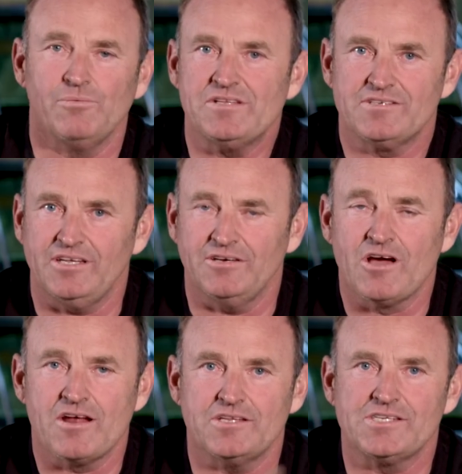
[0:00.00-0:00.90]
I went to the
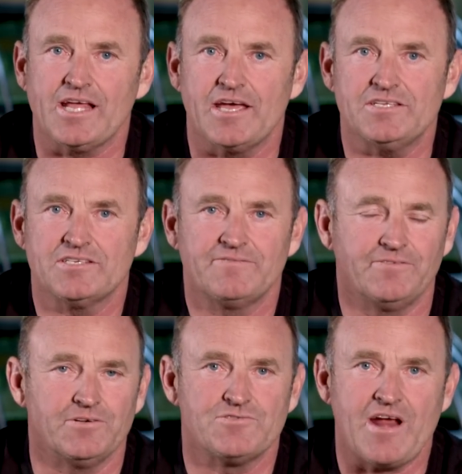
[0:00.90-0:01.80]
United States
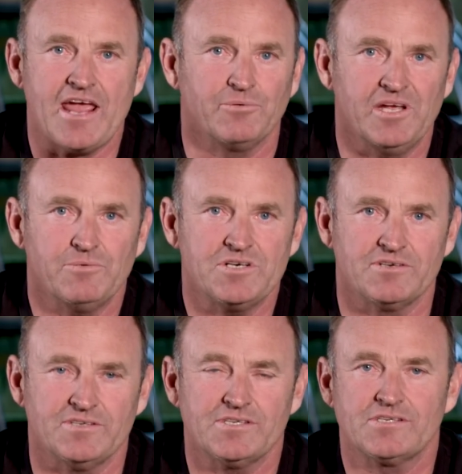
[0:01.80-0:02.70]
for Drag Week, which
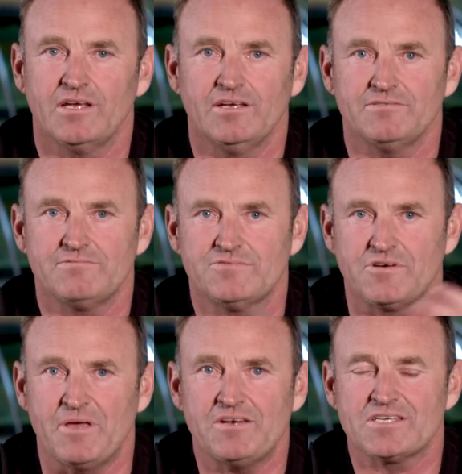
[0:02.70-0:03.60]
was a
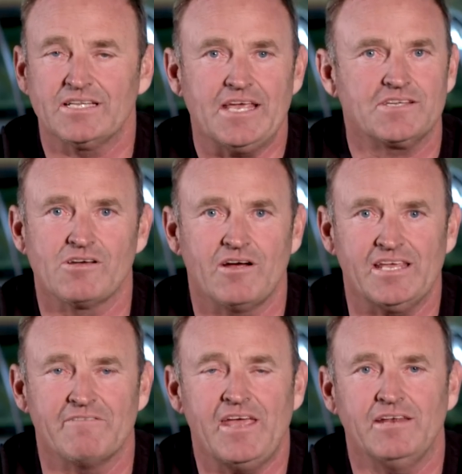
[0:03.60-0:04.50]
tremendously
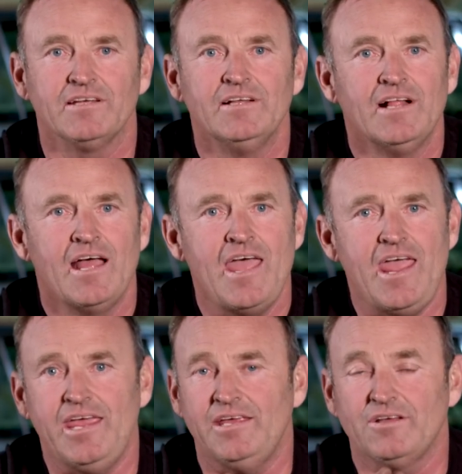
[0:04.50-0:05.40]
exciting event,
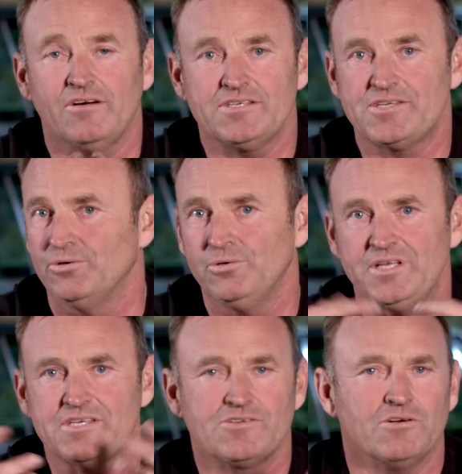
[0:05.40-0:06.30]
and I saw
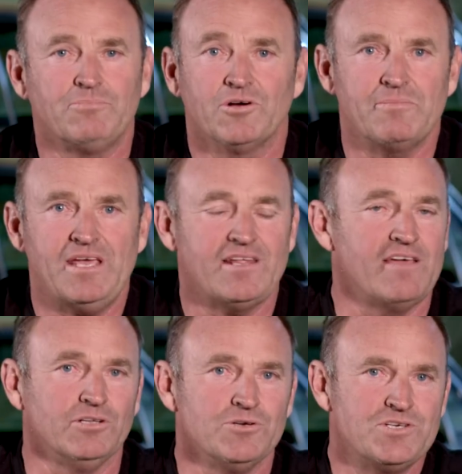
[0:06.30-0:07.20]
this stock bottom end
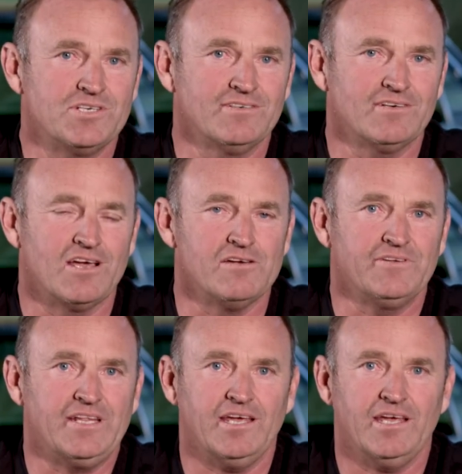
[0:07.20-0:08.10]
evolution over
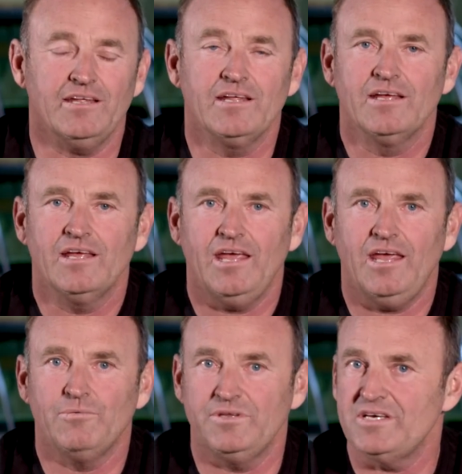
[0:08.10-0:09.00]
there
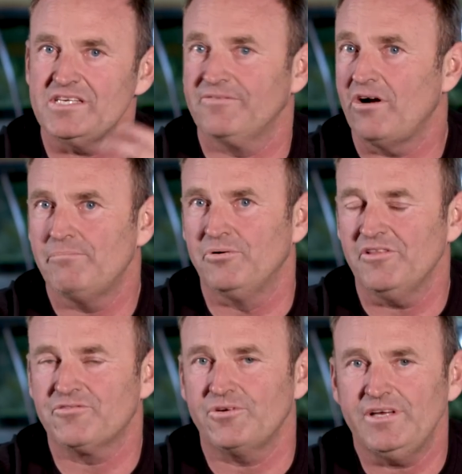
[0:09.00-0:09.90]
with these
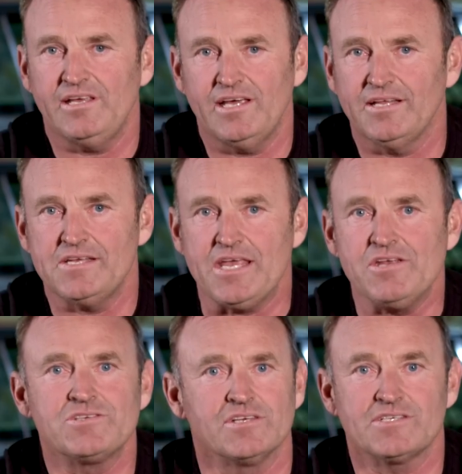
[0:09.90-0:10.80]
5.3 LS
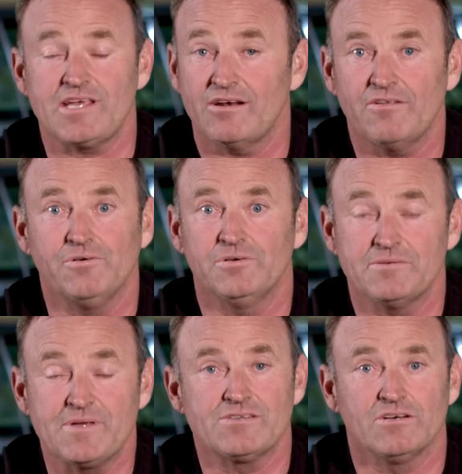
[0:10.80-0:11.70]
engines, and I thought to
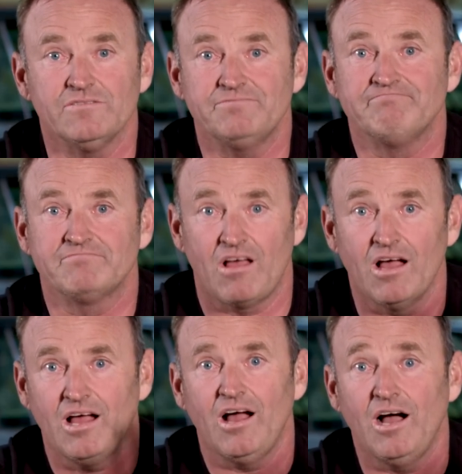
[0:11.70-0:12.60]
myself,
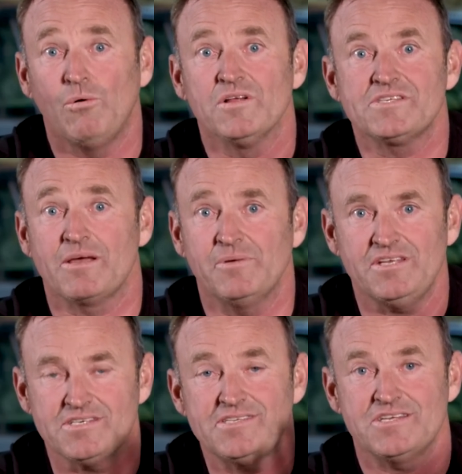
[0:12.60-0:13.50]
I want some of
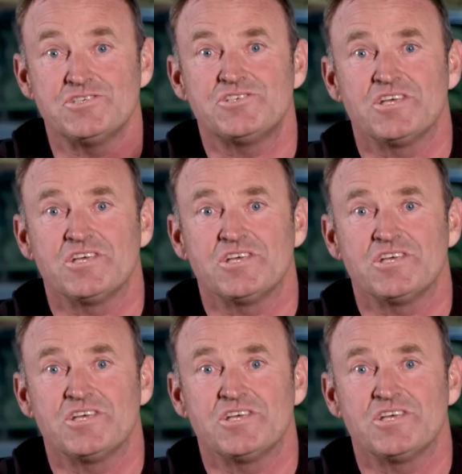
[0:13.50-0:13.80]
this. This is